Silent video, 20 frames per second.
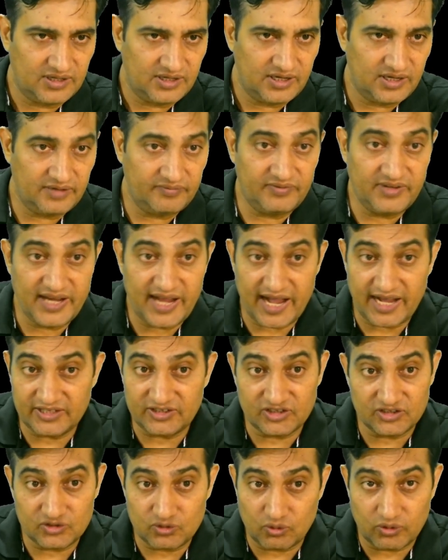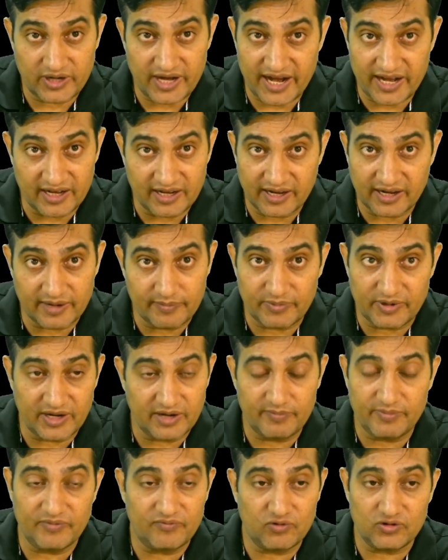if the hash is not
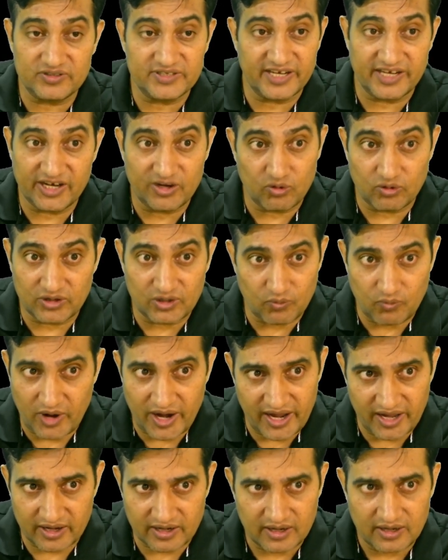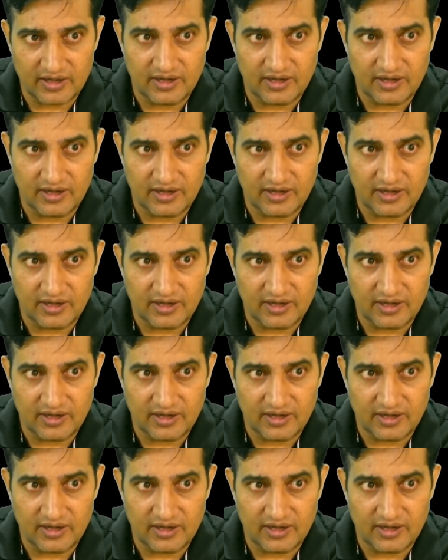encrypted before sending on the wire,